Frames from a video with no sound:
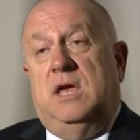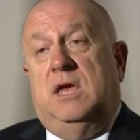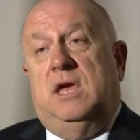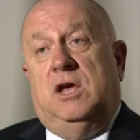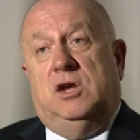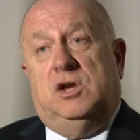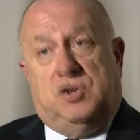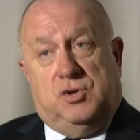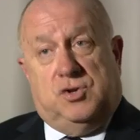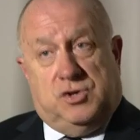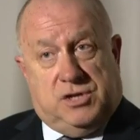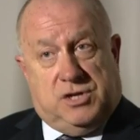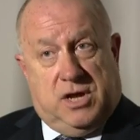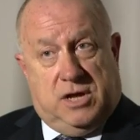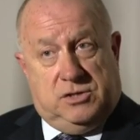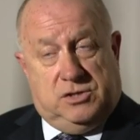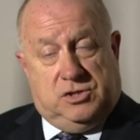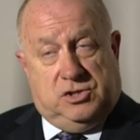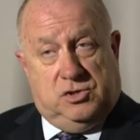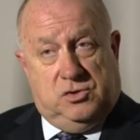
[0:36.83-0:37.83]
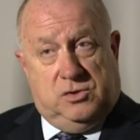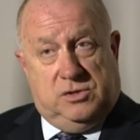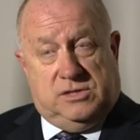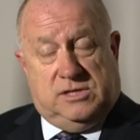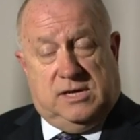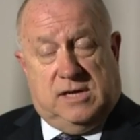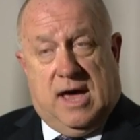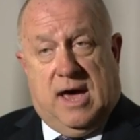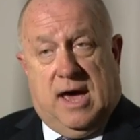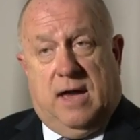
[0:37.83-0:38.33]
Is your son
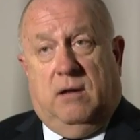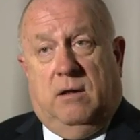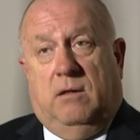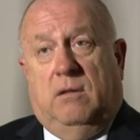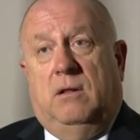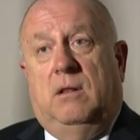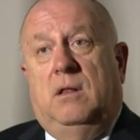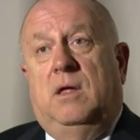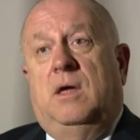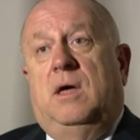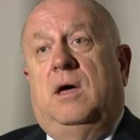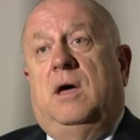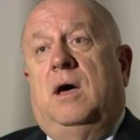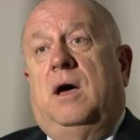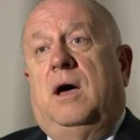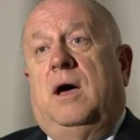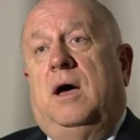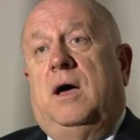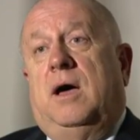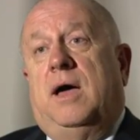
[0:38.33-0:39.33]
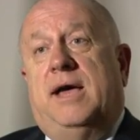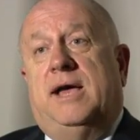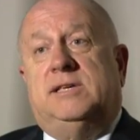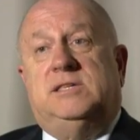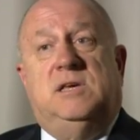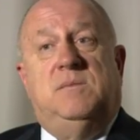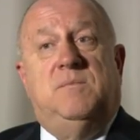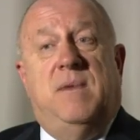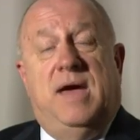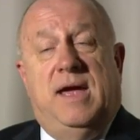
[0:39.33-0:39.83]
suicidal? Uh,
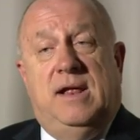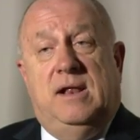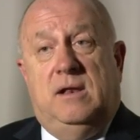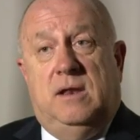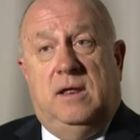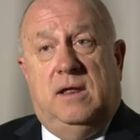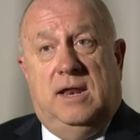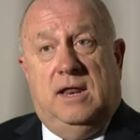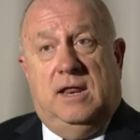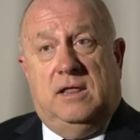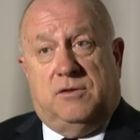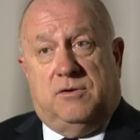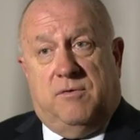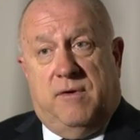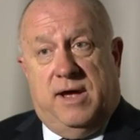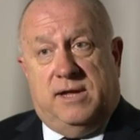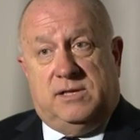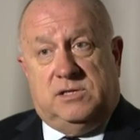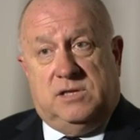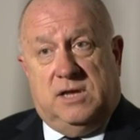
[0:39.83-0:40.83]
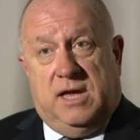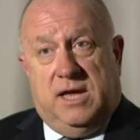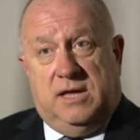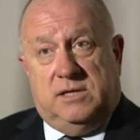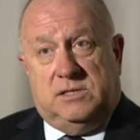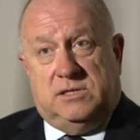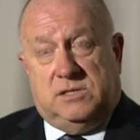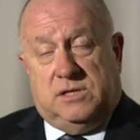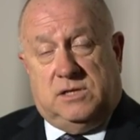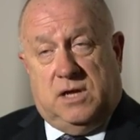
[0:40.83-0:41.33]
has he made any threats
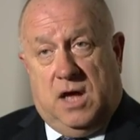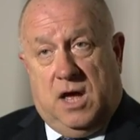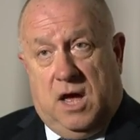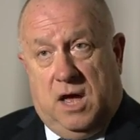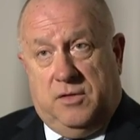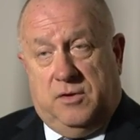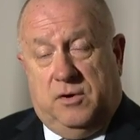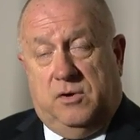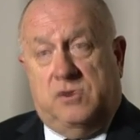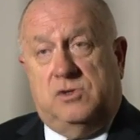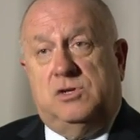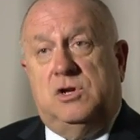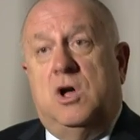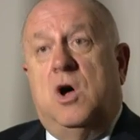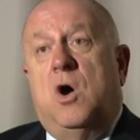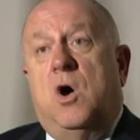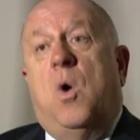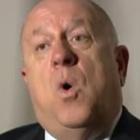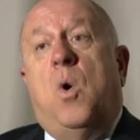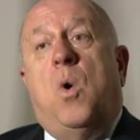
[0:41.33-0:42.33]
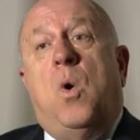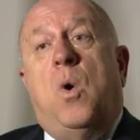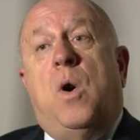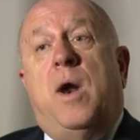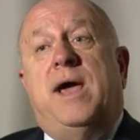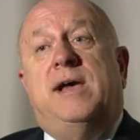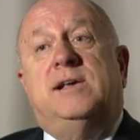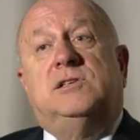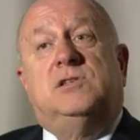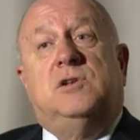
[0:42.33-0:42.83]
against others?
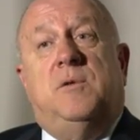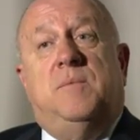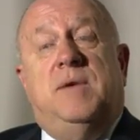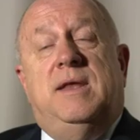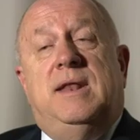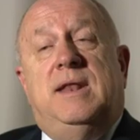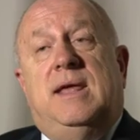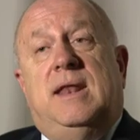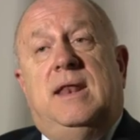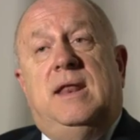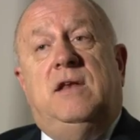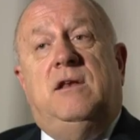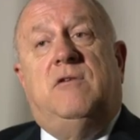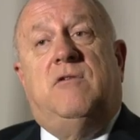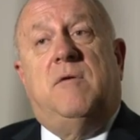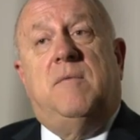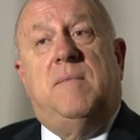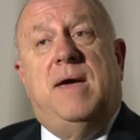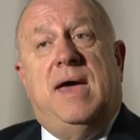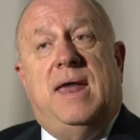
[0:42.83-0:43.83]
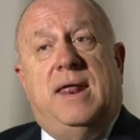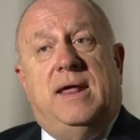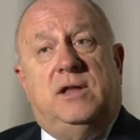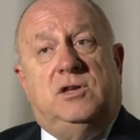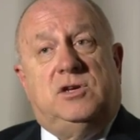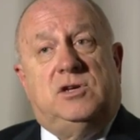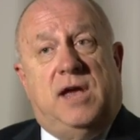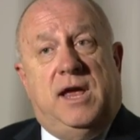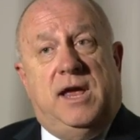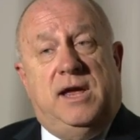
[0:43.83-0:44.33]
Or has there been any
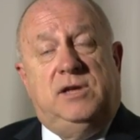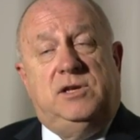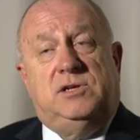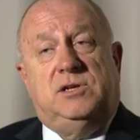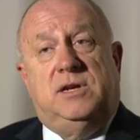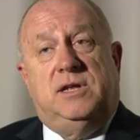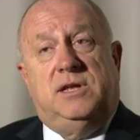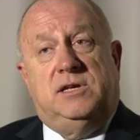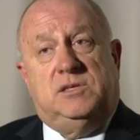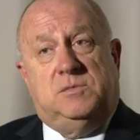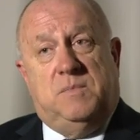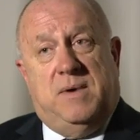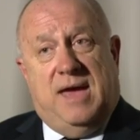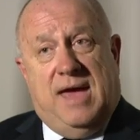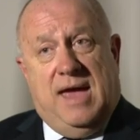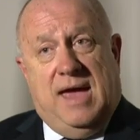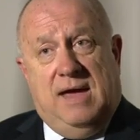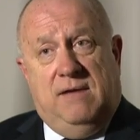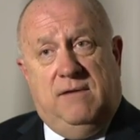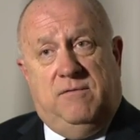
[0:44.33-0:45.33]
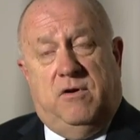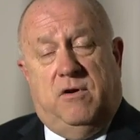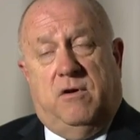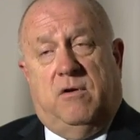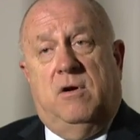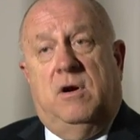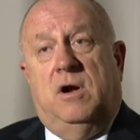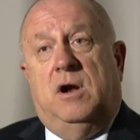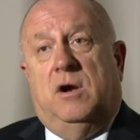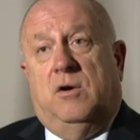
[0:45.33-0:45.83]
dramatic change in his
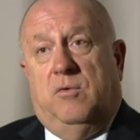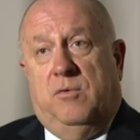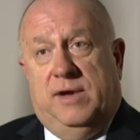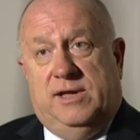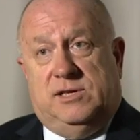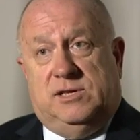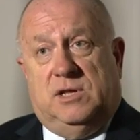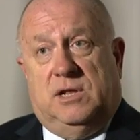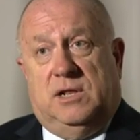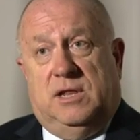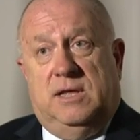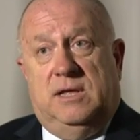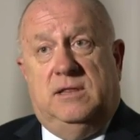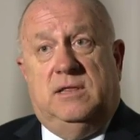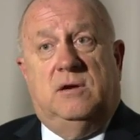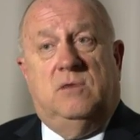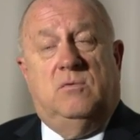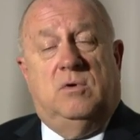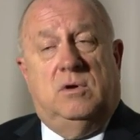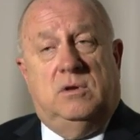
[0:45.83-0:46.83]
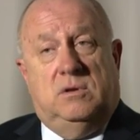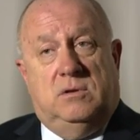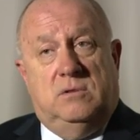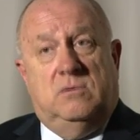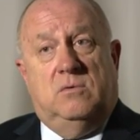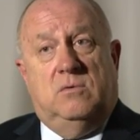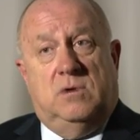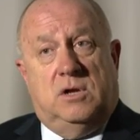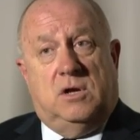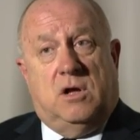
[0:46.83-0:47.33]
behavior recently that
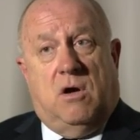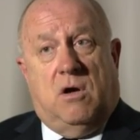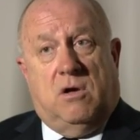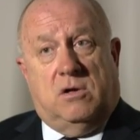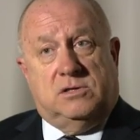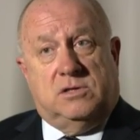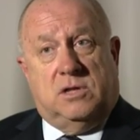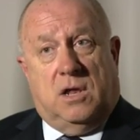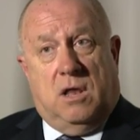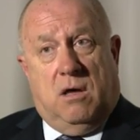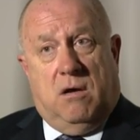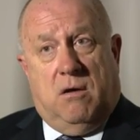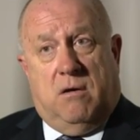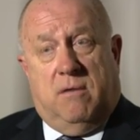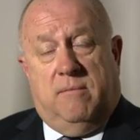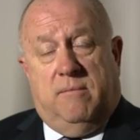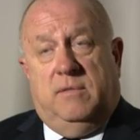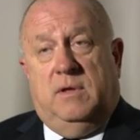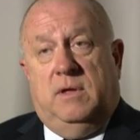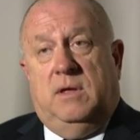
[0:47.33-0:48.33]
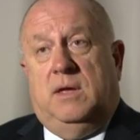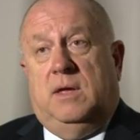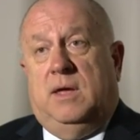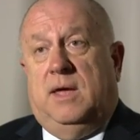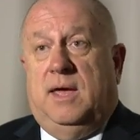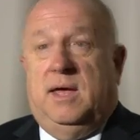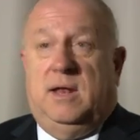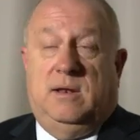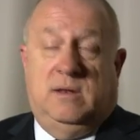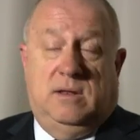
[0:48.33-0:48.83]
would, would cause alarm?
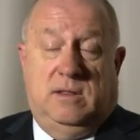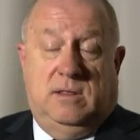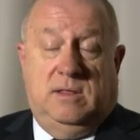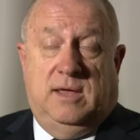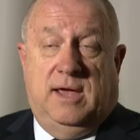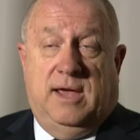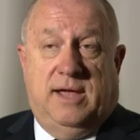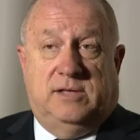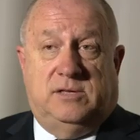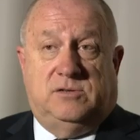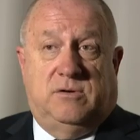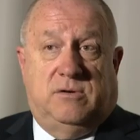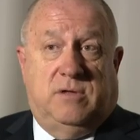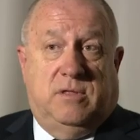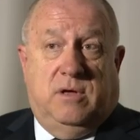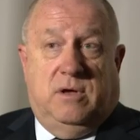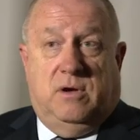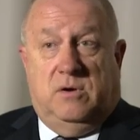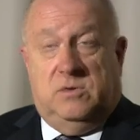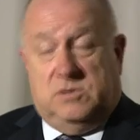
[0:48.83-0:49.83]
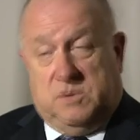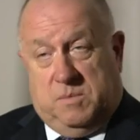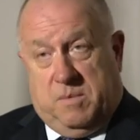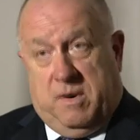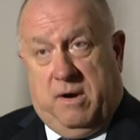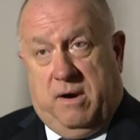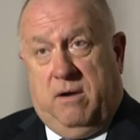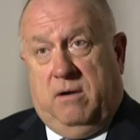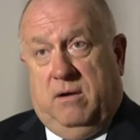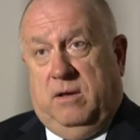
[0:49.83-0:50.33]
And the answer to those
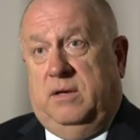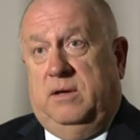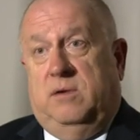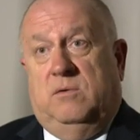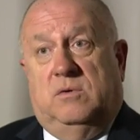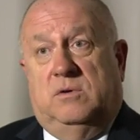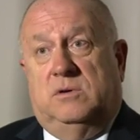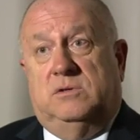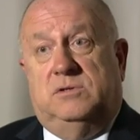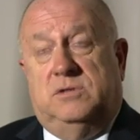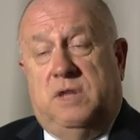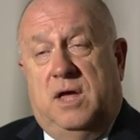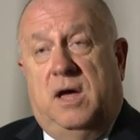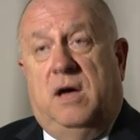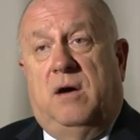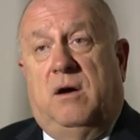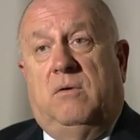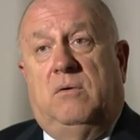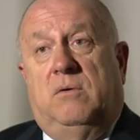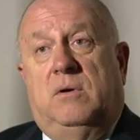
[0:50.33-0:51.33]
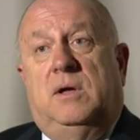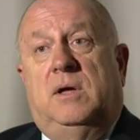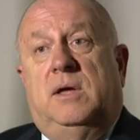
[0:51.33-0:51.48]
apparently was no.